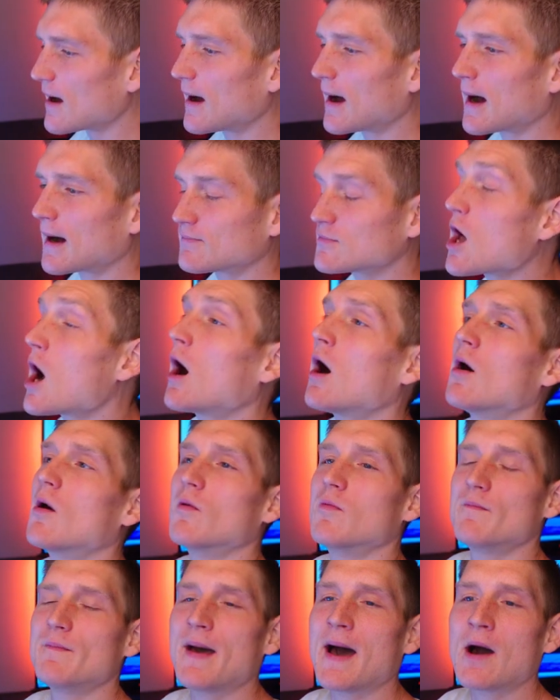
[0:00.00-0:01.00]
Uh,
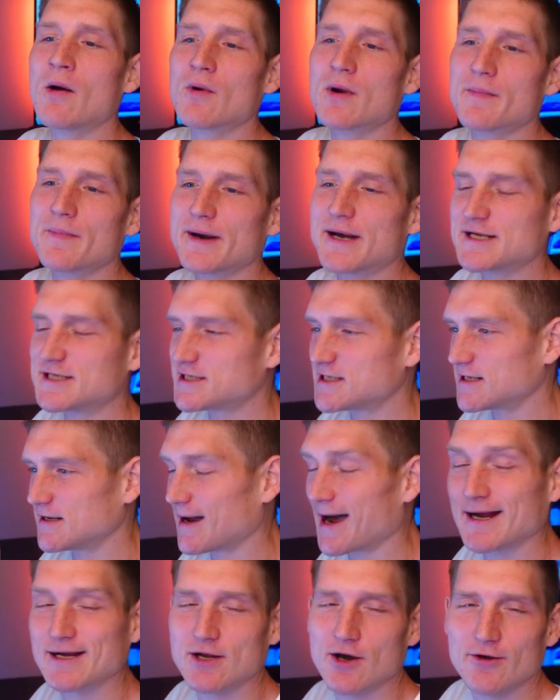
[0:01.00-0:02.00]
oh, Malwarebytes
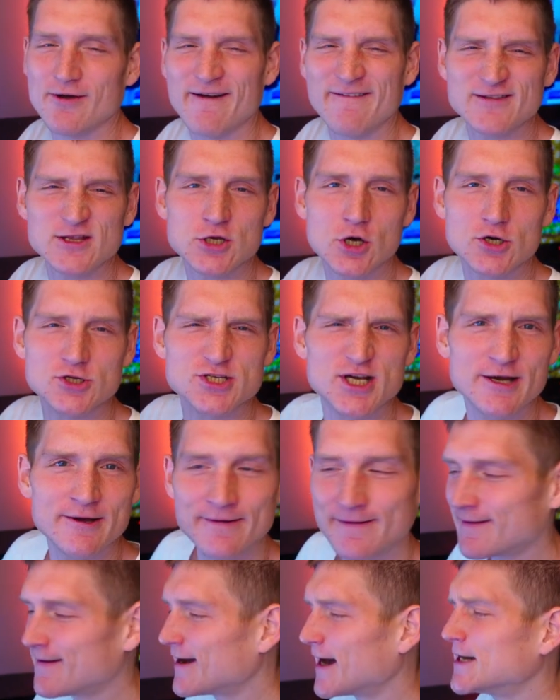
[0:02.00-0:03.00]
and I know. Told you.
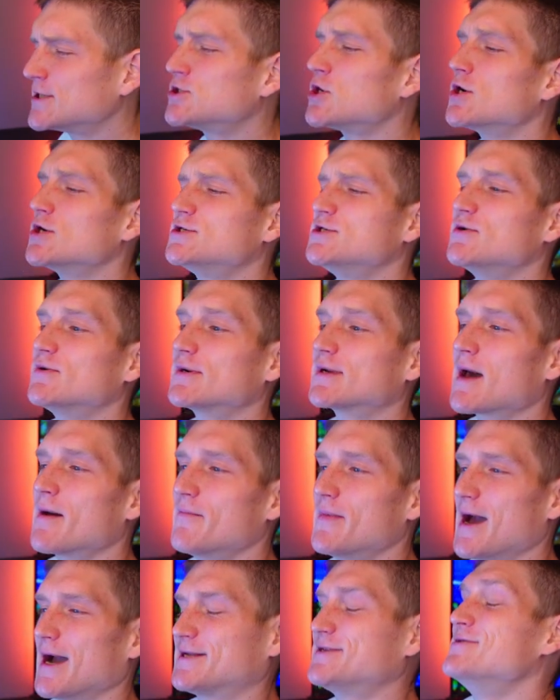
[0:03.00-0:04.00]
Told you it would
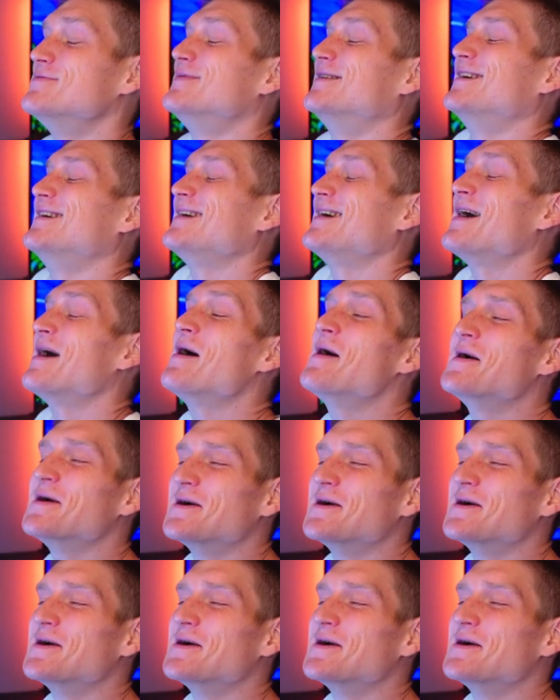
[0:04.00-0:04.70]
come back to me.